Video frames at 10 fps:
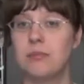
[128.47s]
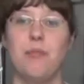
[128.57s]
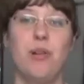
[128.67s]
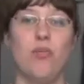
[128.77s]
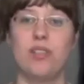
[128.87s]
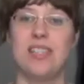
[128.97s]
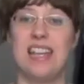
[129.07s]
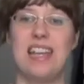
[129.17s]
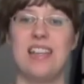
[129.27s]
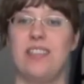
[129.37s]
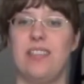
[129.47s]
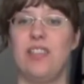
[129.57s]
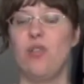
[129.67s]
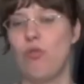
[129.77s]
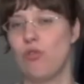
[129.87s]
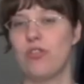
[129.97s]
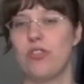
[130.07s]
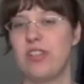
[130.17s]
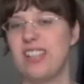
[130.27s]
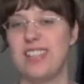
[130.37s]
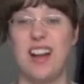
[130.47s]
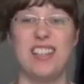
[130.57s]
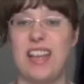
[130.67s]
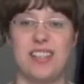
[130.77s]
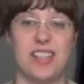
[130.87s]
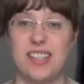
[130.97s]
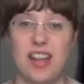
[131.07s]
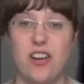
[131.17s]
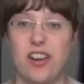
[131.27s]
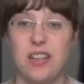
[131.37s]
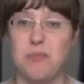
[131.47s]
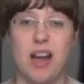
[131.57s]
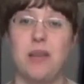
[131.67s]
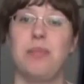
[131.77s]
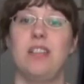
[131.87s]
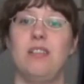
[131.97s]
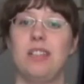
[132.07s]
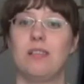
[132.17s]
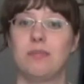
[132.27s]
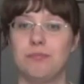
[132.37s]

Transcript: But once again, the order is not necessary in my opinion.